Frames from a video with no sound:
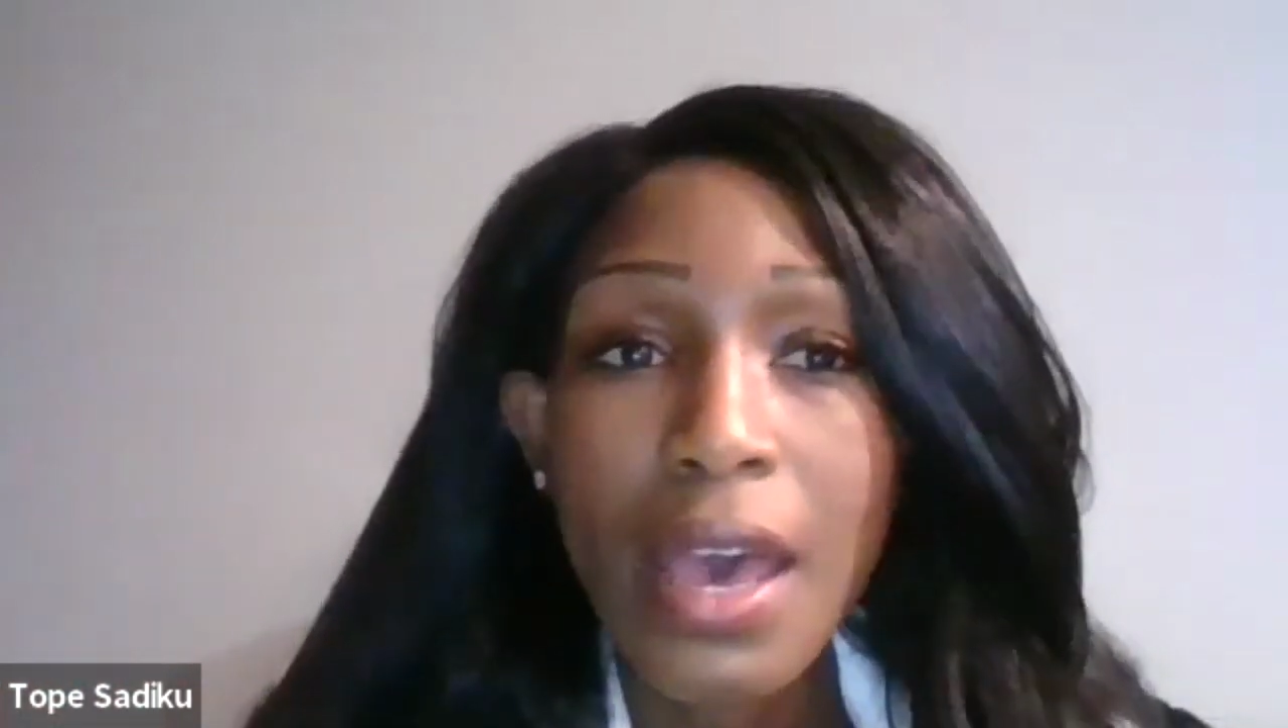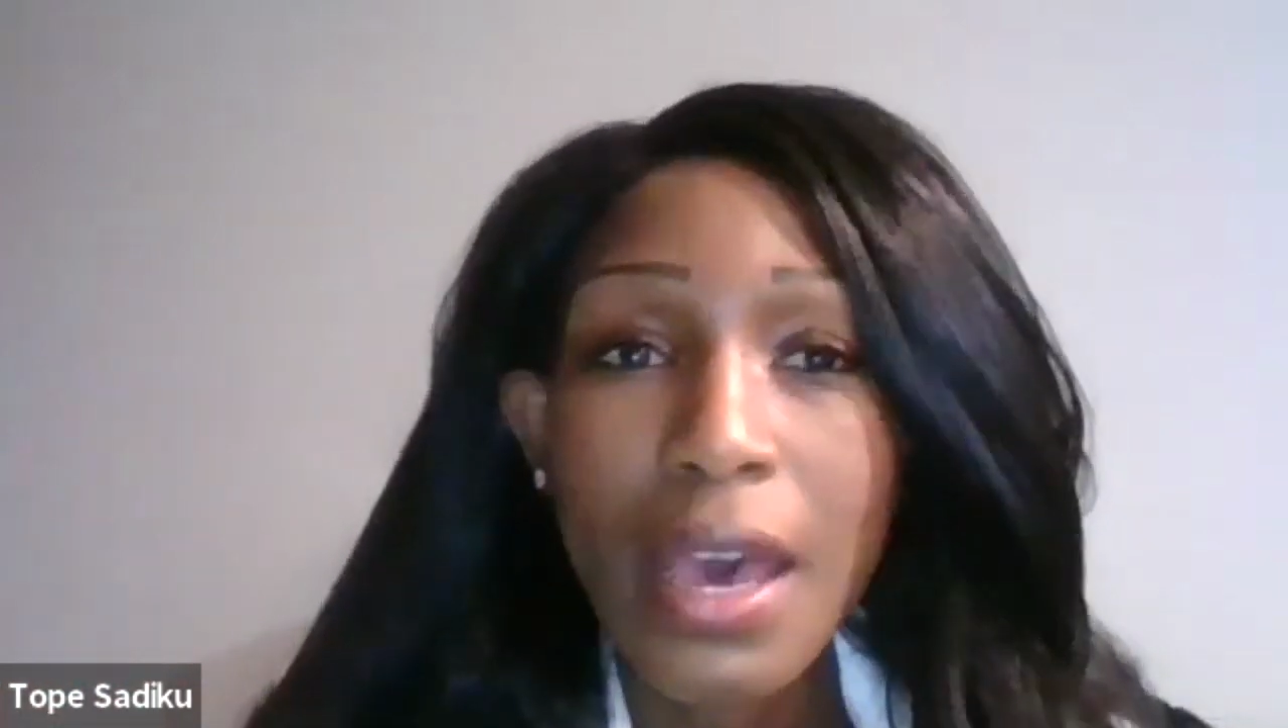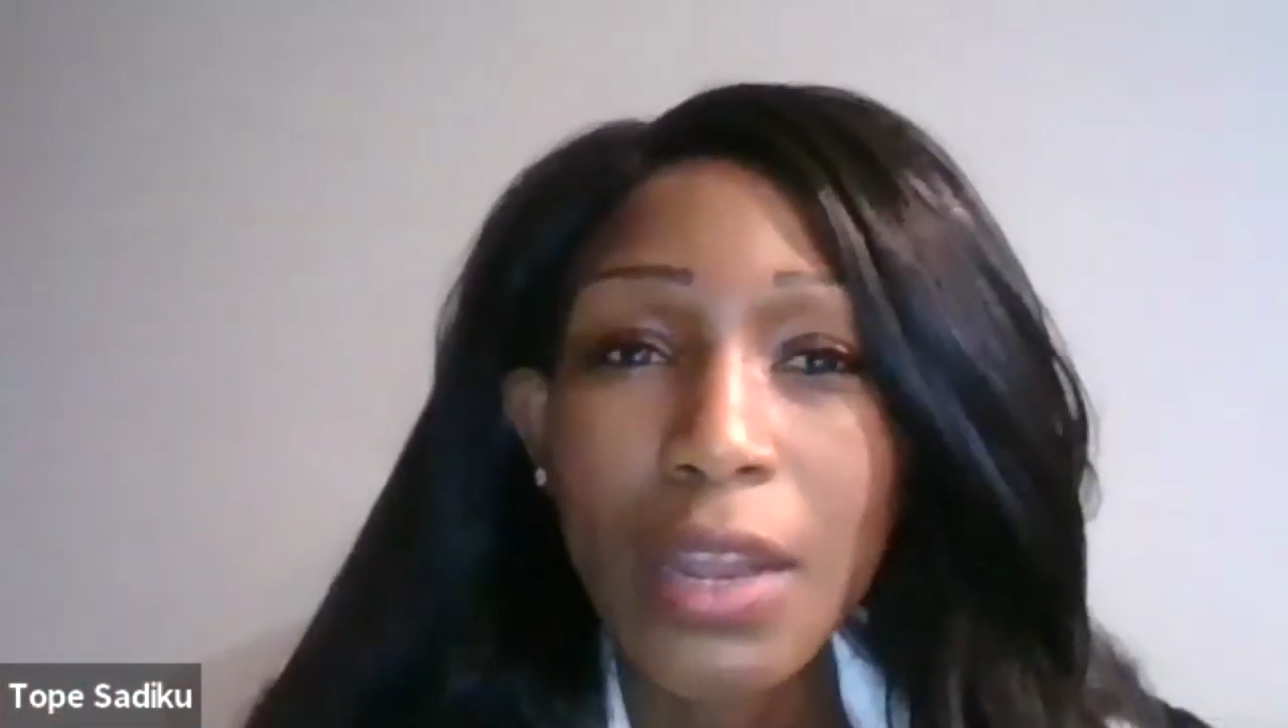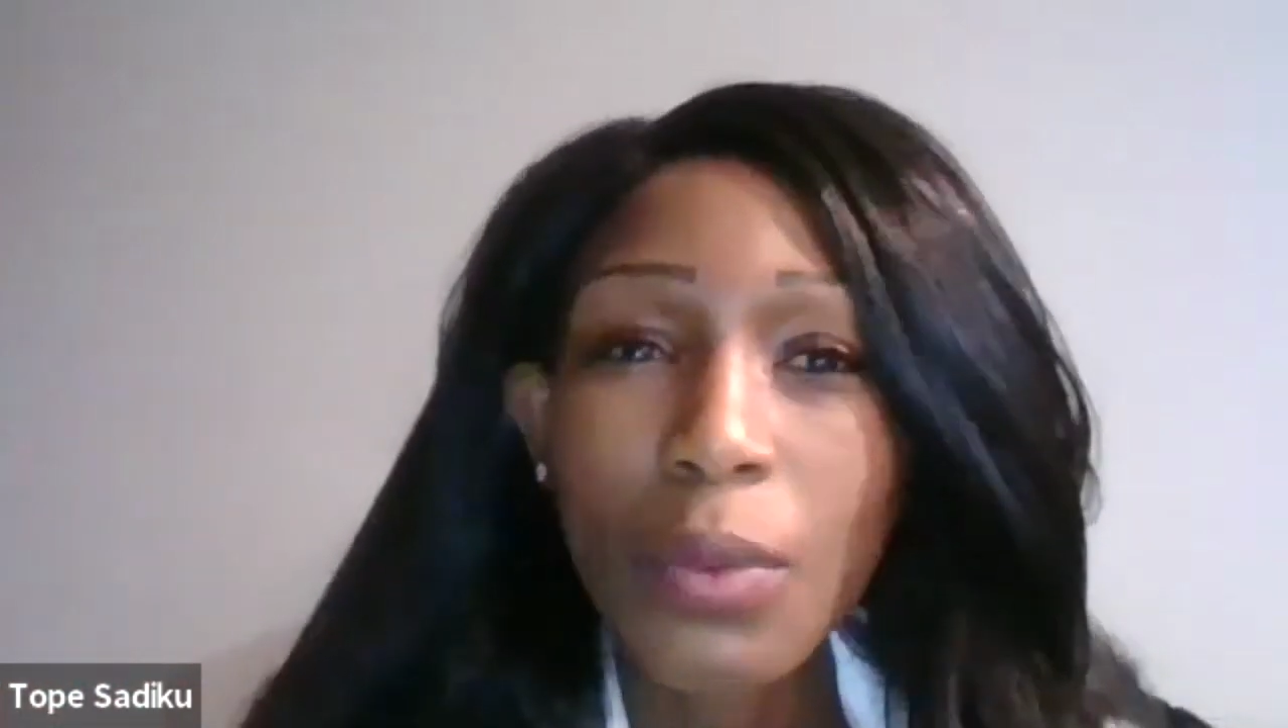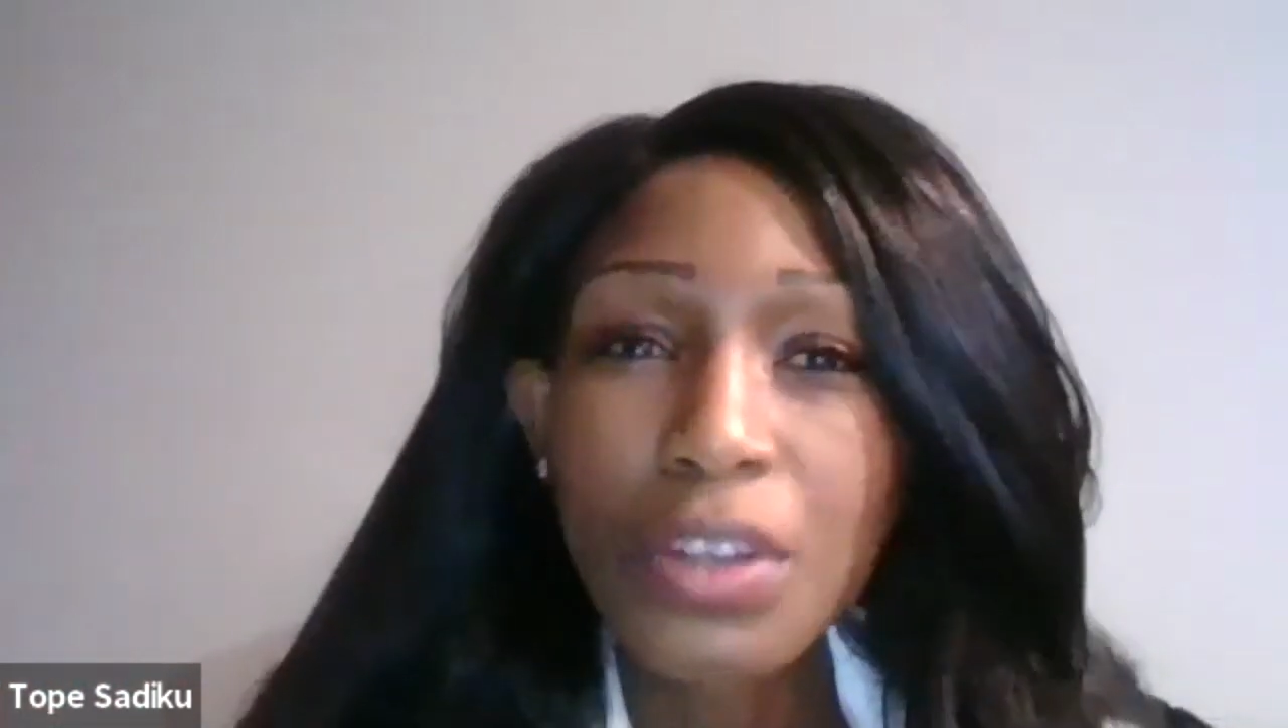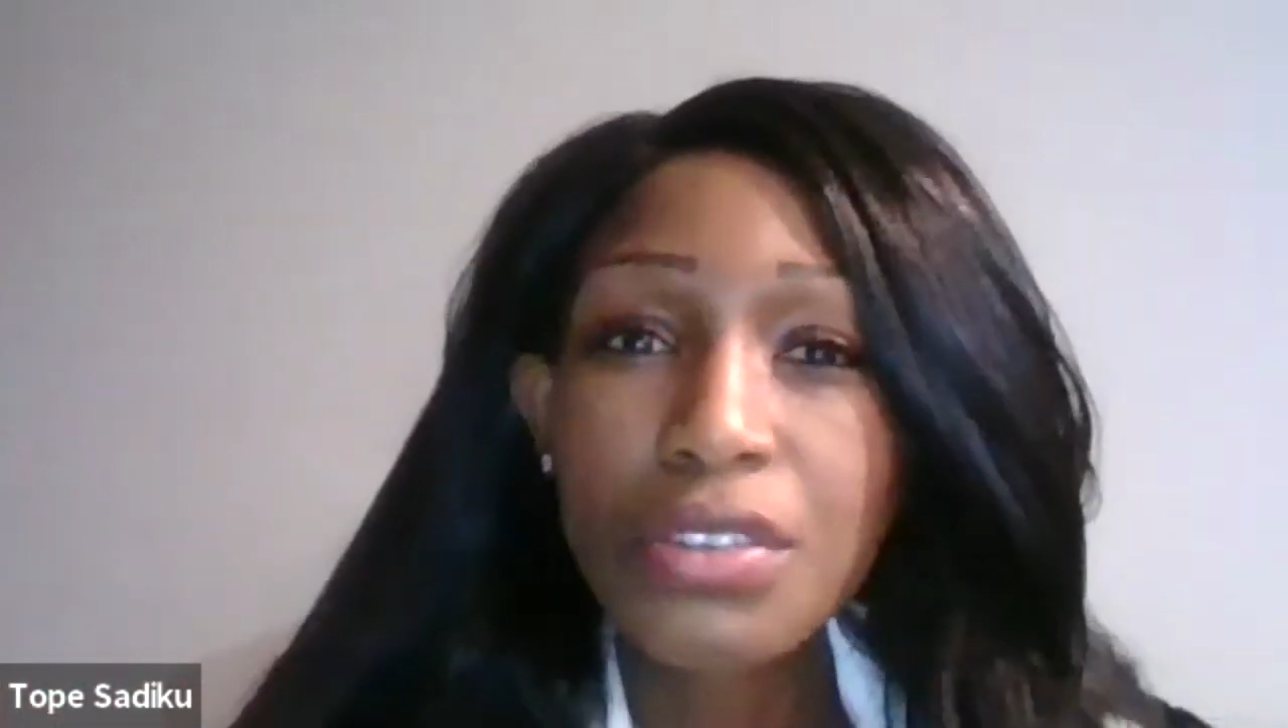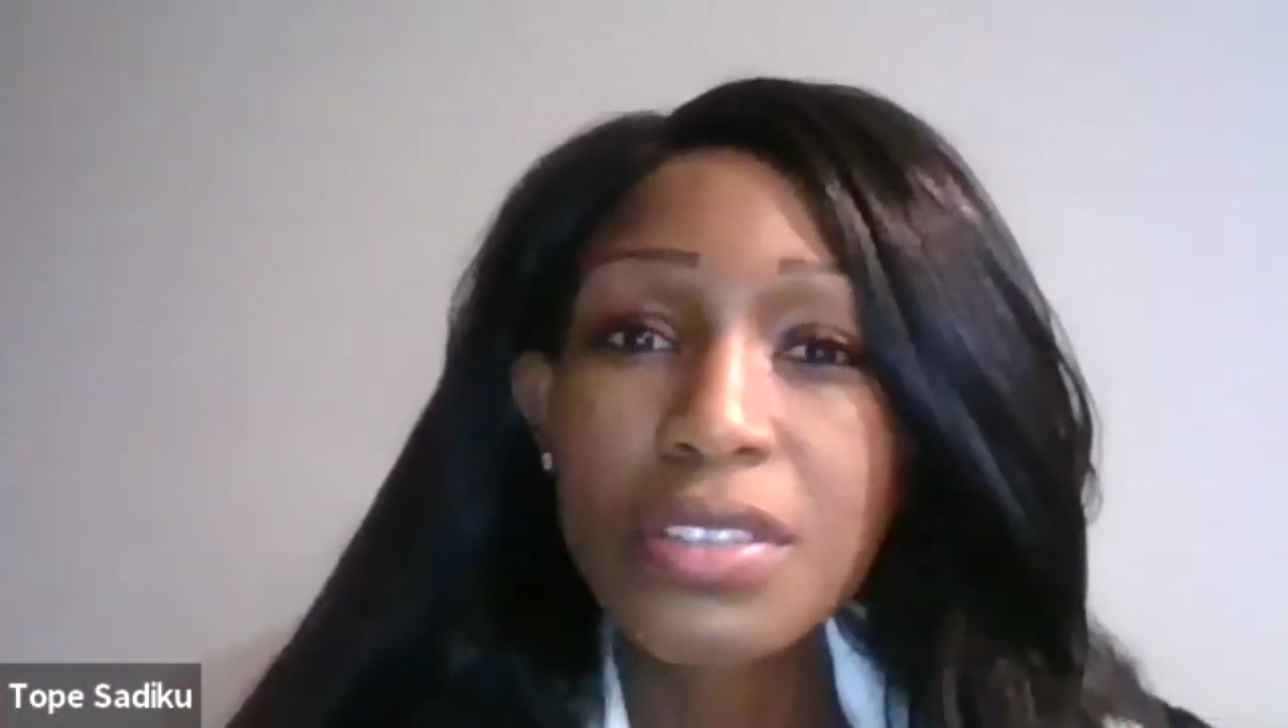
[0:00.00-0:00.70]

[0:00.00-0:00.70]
And I wonder,